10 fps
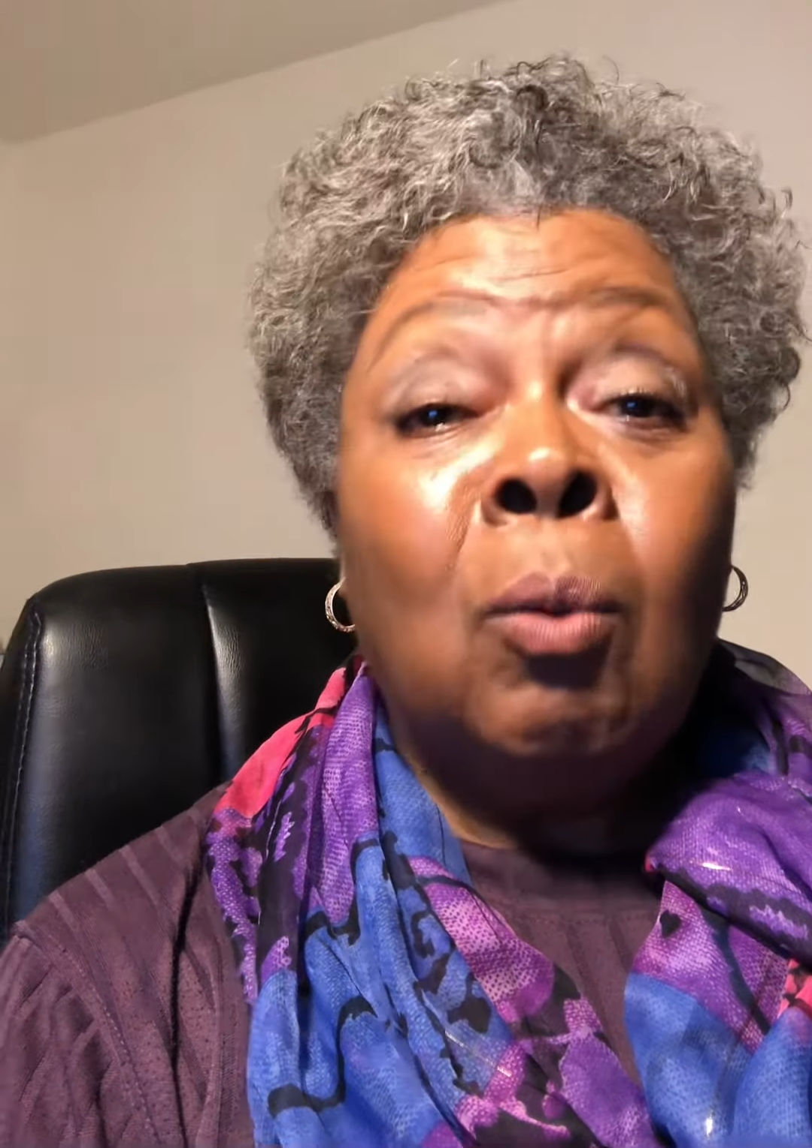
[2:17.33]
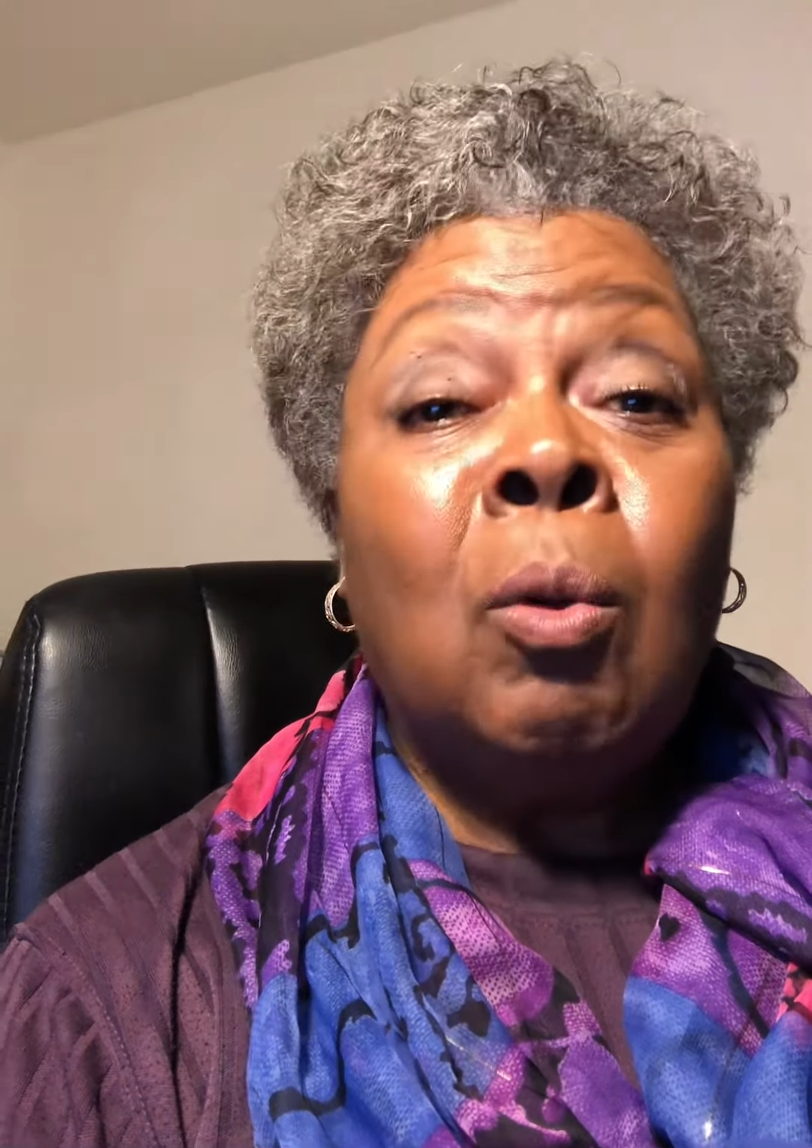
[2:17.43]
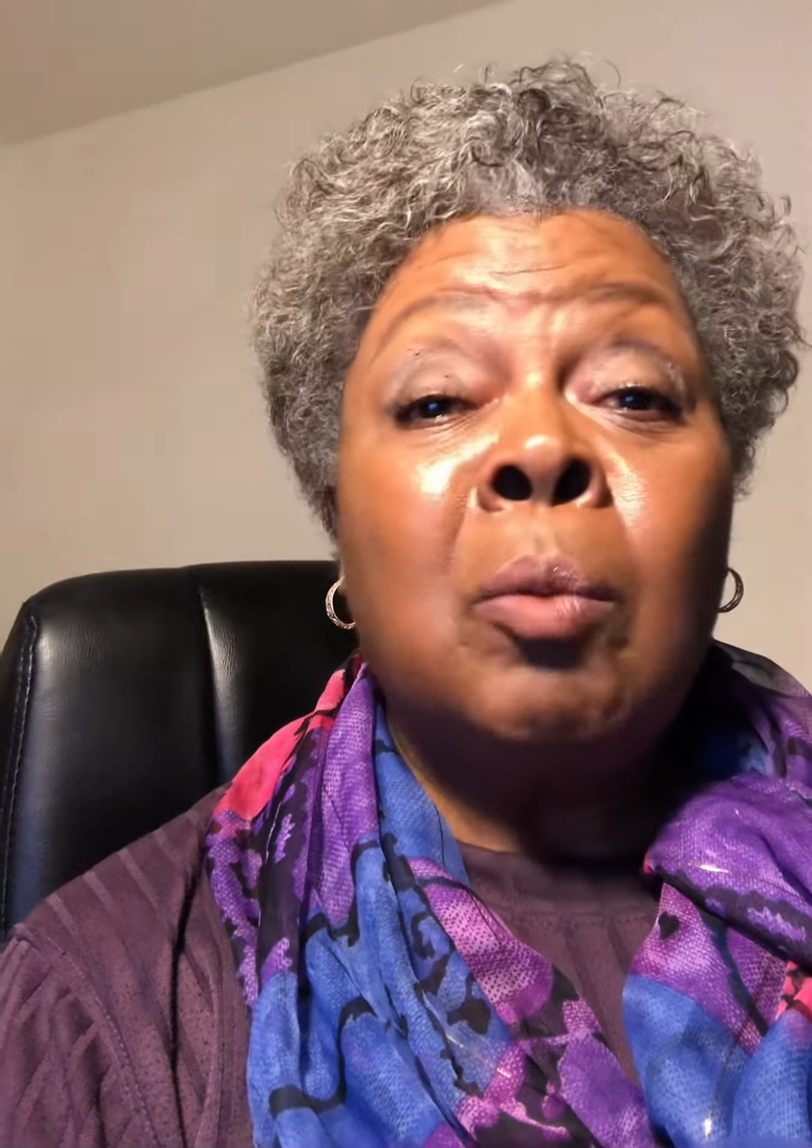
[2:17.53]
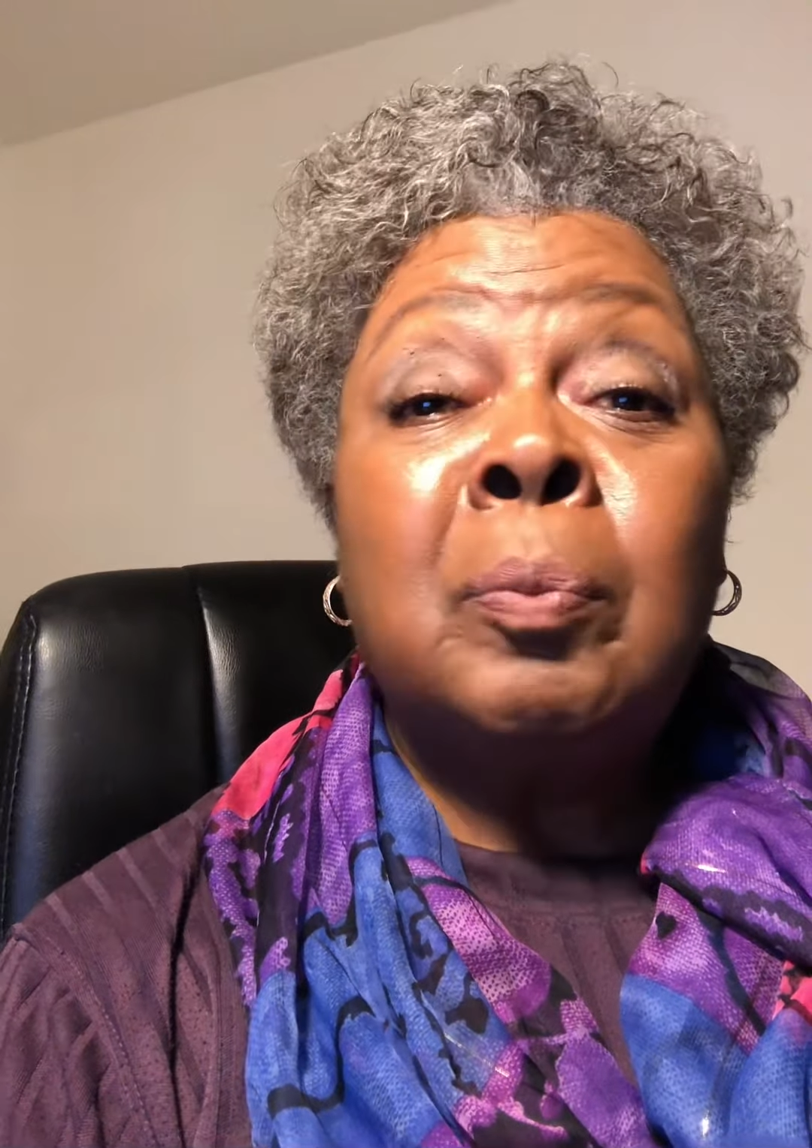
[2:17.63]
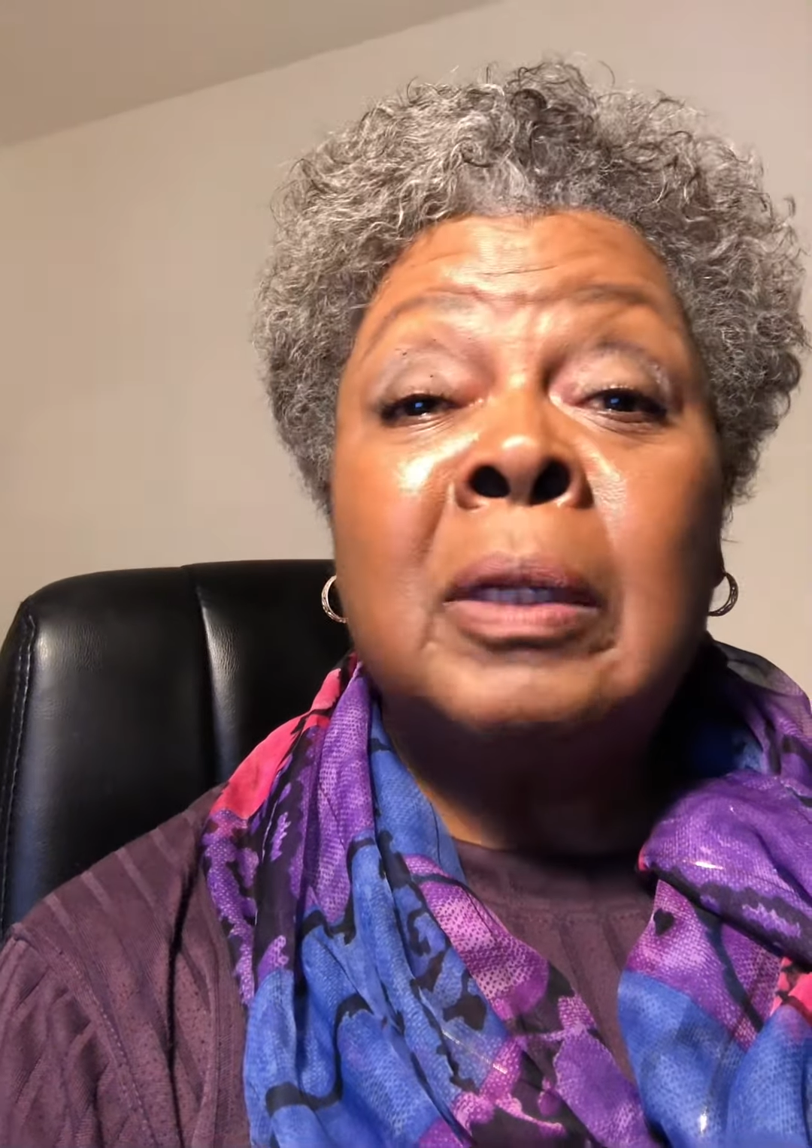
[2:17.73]

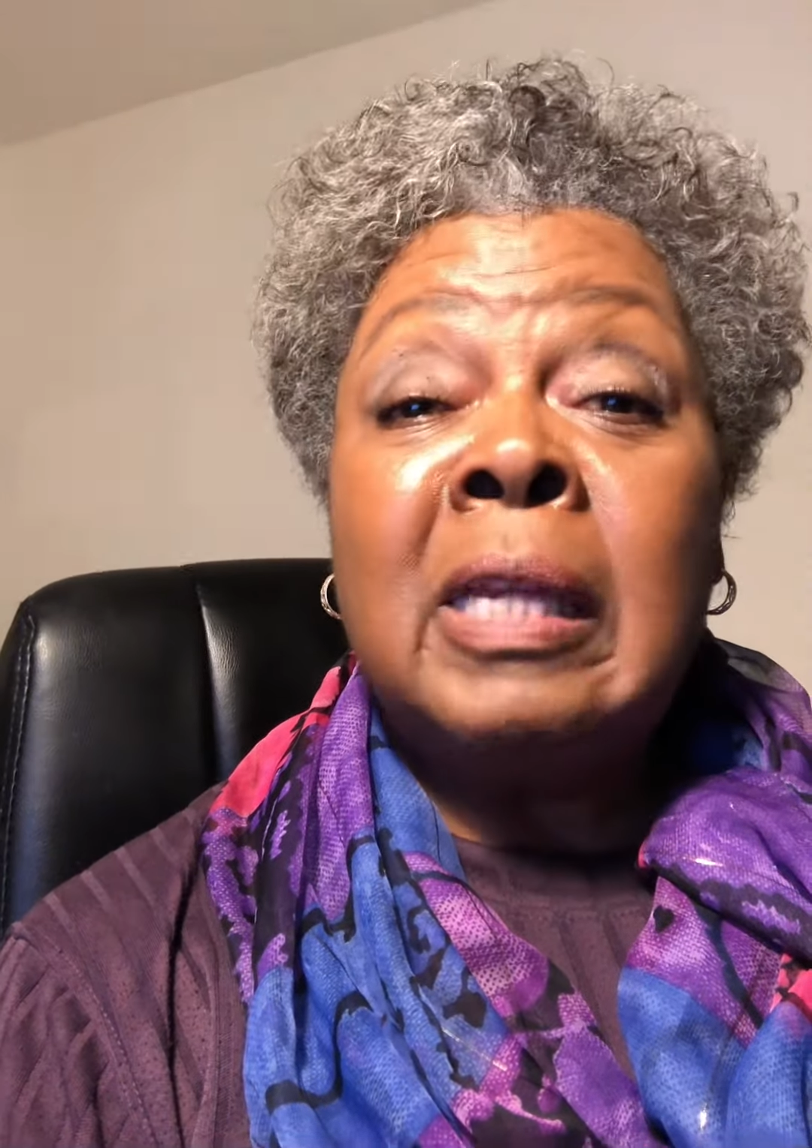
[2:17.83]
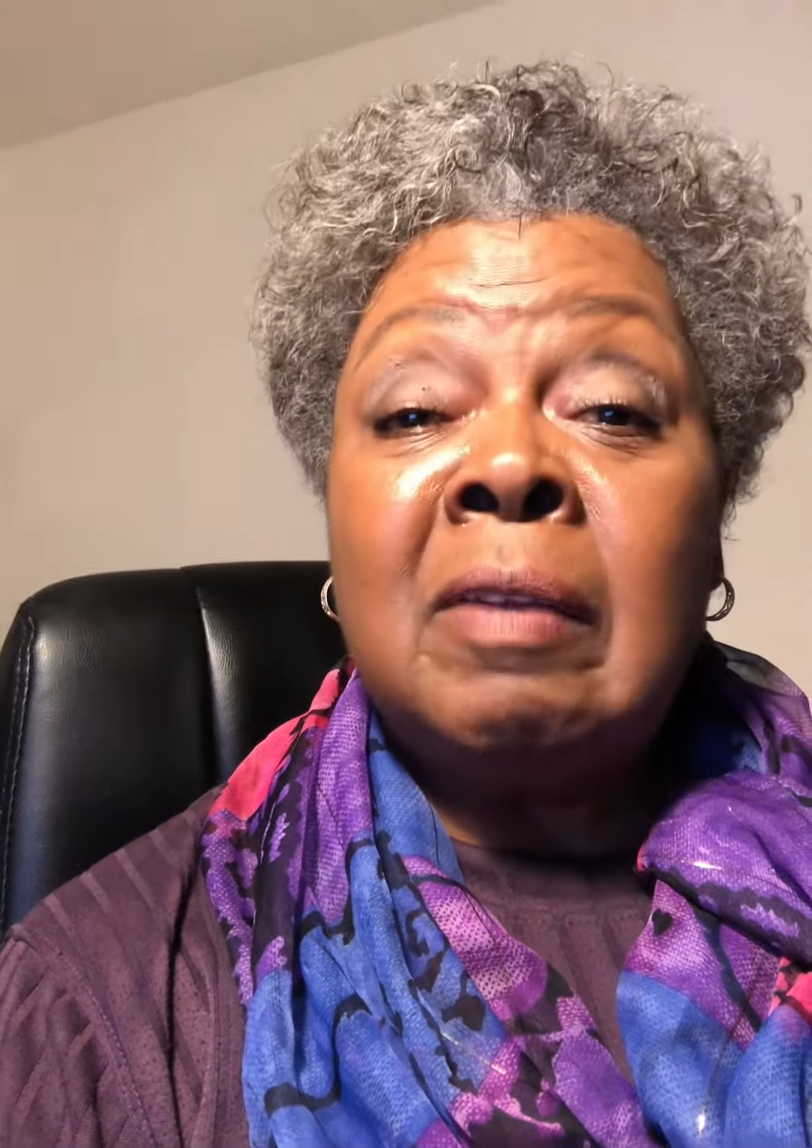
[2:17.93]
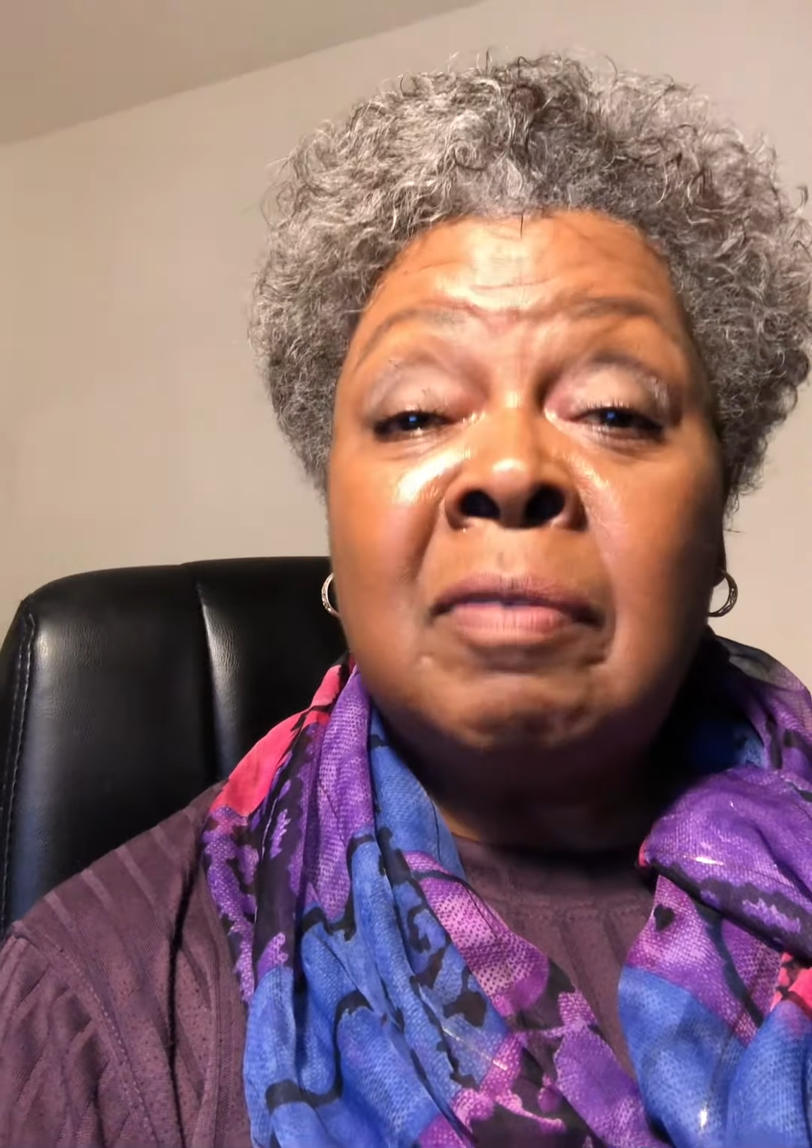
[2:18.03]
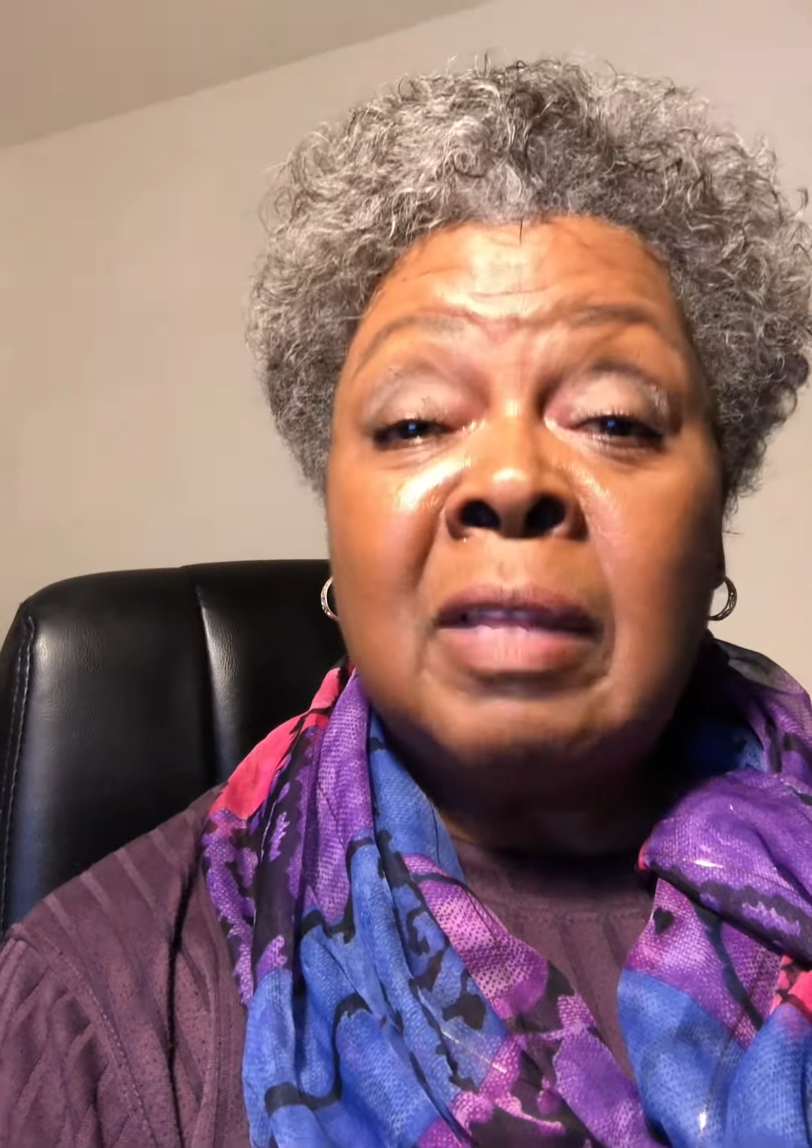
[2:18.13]
won't believe